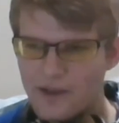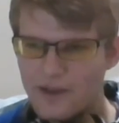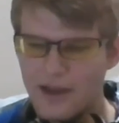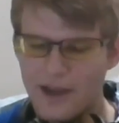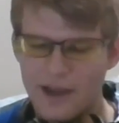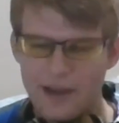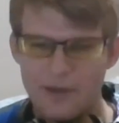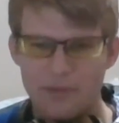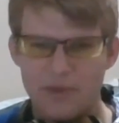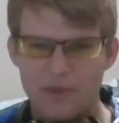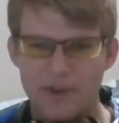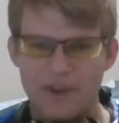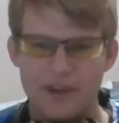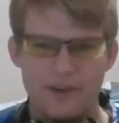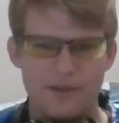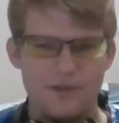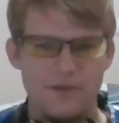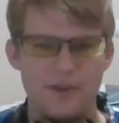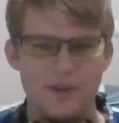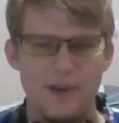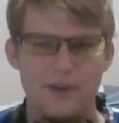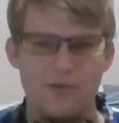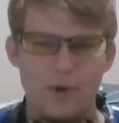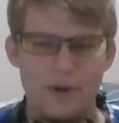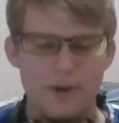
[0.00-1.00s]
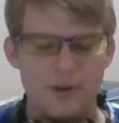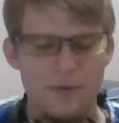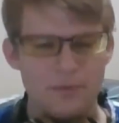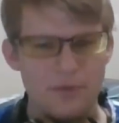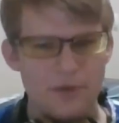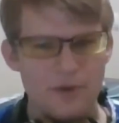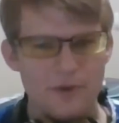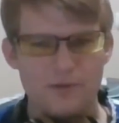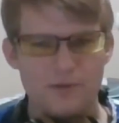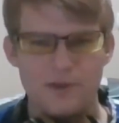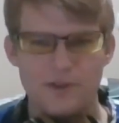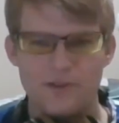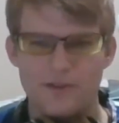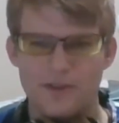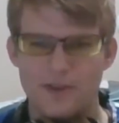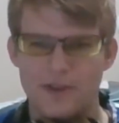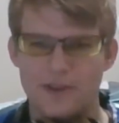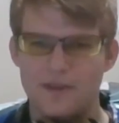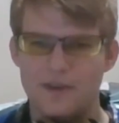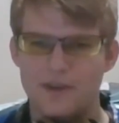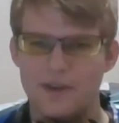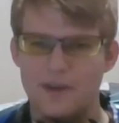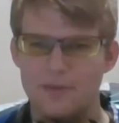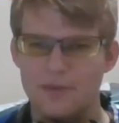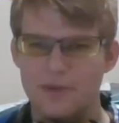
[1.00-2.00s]
IPX5 waterproof, just like
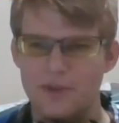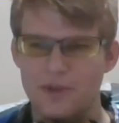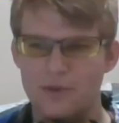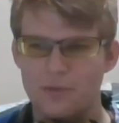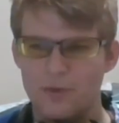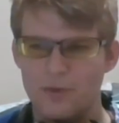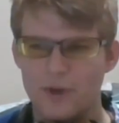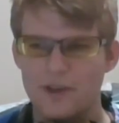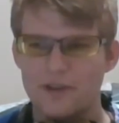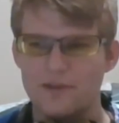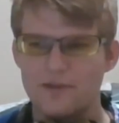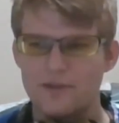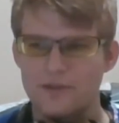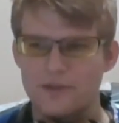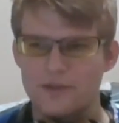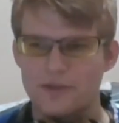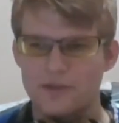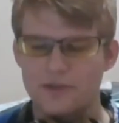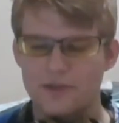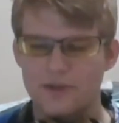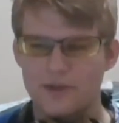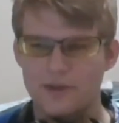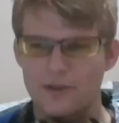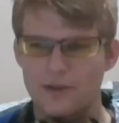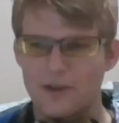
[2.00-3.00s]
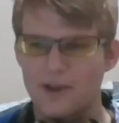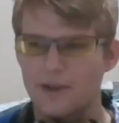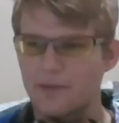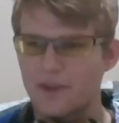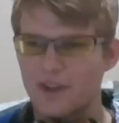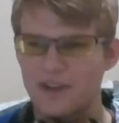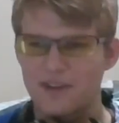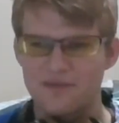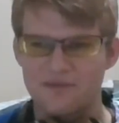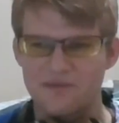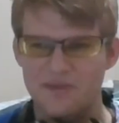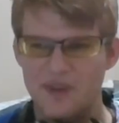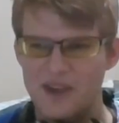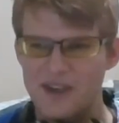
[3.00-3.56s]
the W1s. So, I mean,